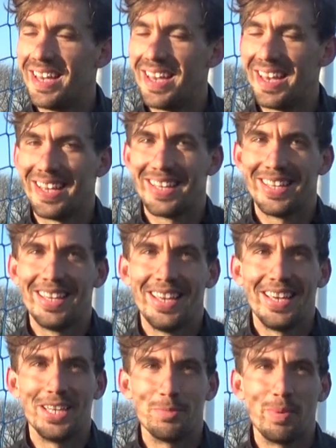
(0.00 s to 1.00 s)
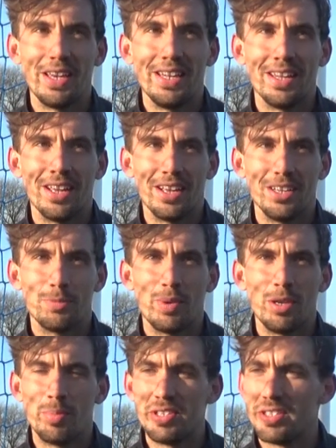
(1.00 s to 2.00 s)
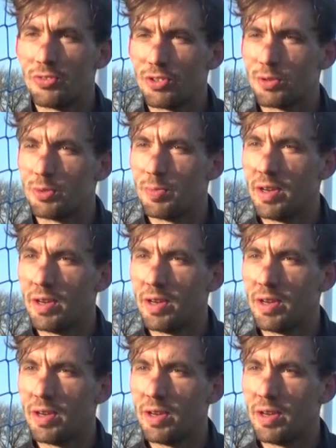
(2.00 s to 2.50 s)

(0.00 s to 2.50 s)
Yeah. It's been a busy Christmas